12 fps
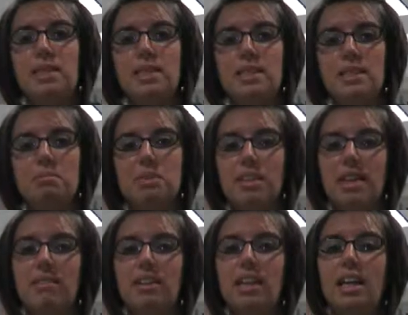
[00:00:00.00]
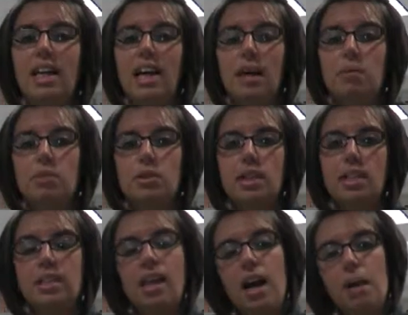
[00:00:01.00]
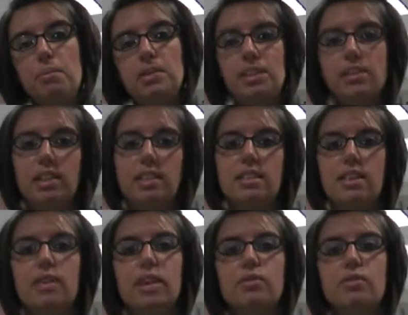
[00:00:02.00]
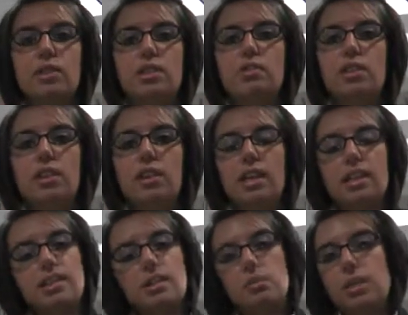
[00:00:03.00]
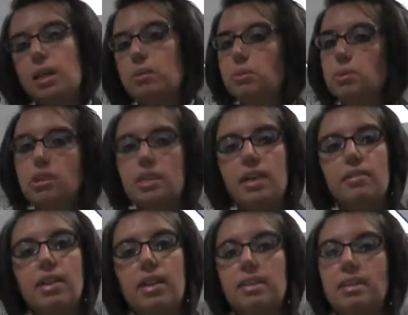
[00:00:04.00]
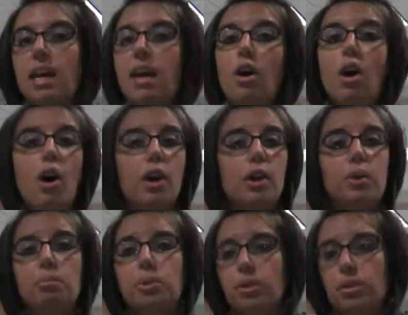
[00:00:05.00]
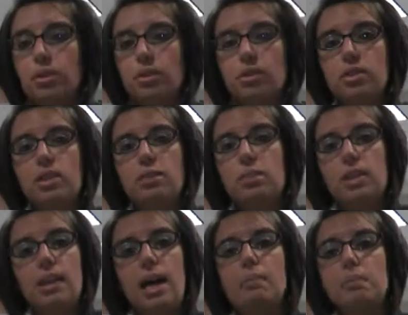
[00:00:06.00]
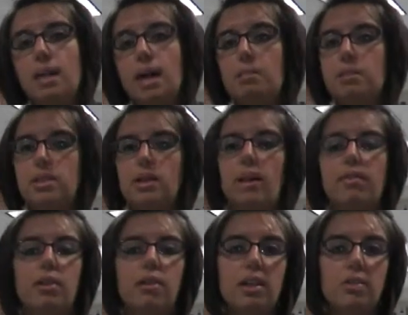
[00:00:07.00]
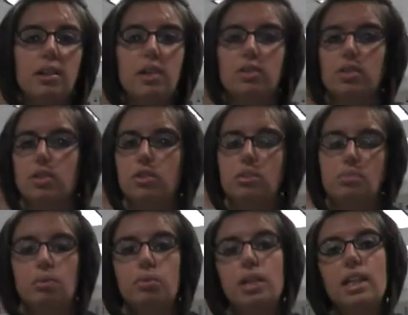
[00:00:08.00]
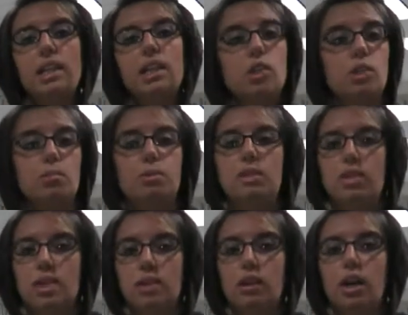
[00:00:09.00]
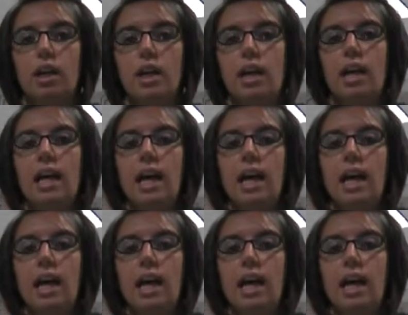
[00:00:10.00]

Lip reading: they seem to love it. So they commandeer these areas for different things. Sometimes we'll just have kids on computers with laptops. They'll have their e-readers. They'll just be reading. They'll just be sitting talking.